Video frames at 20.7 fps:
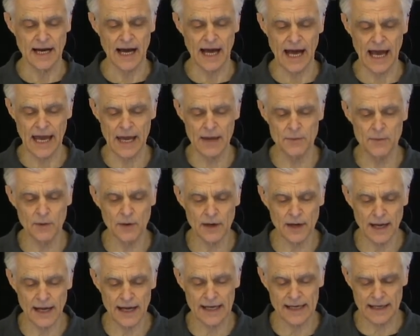I will
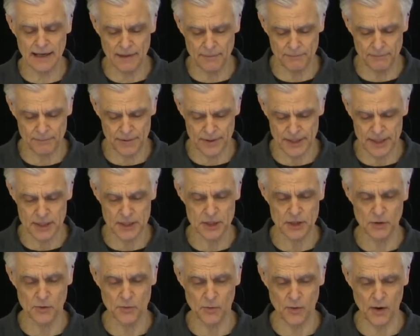accomplish
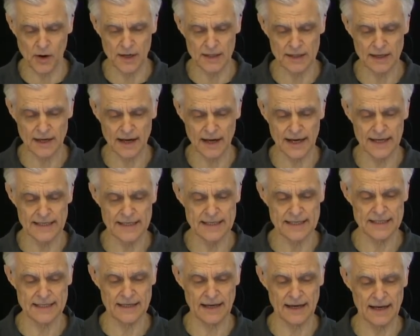what I
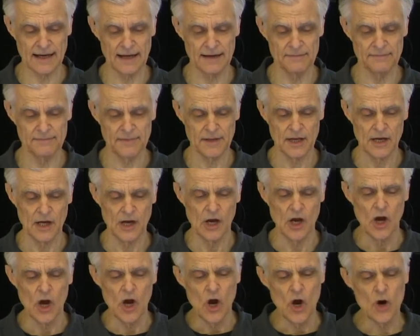desire.
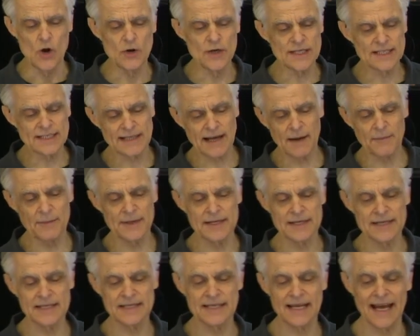Who
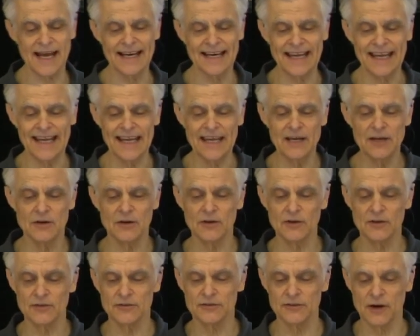summons an
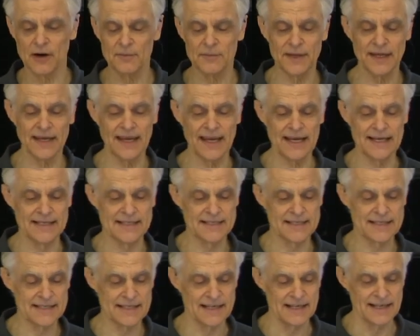eagle from the
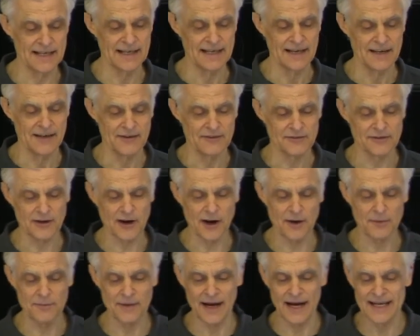east,
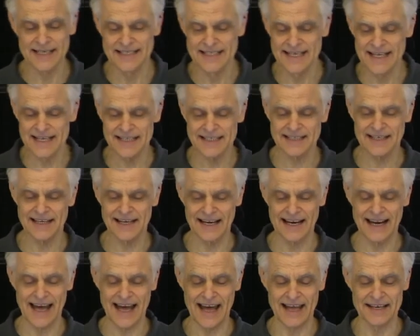from a distant
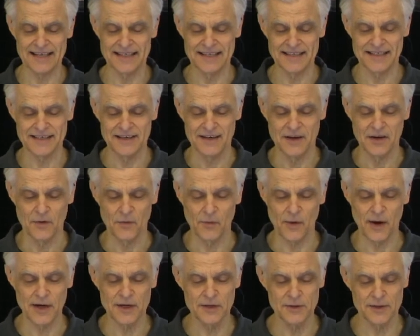land,
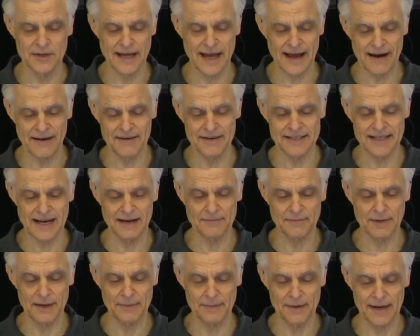one who carries out
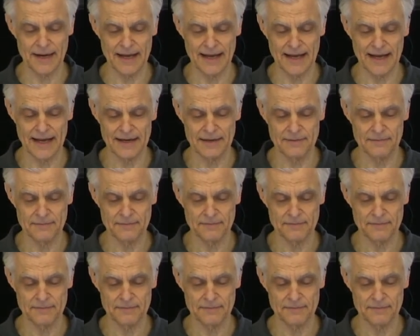my plan.